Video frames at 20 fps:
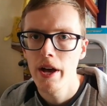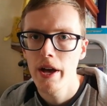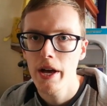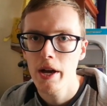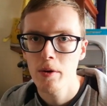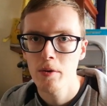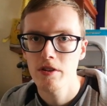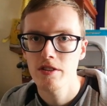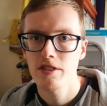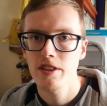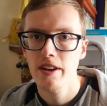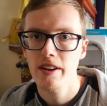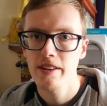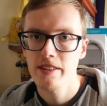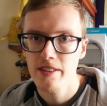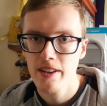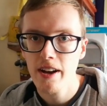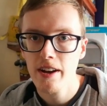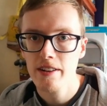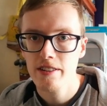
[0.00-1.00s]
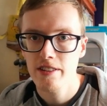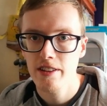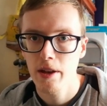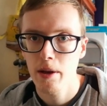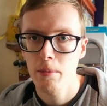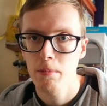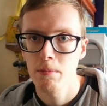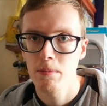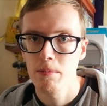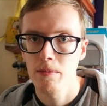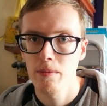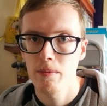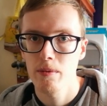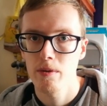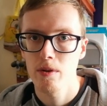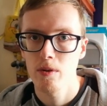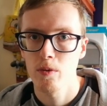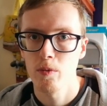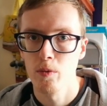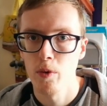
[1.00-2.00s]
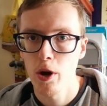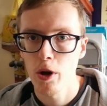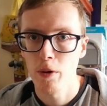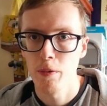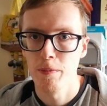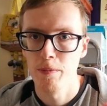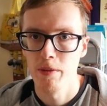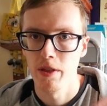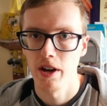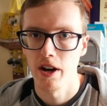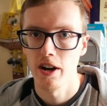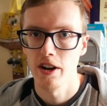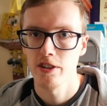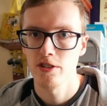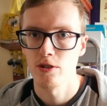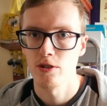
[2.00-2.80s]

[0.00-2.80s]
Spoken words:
It was the exact same room that I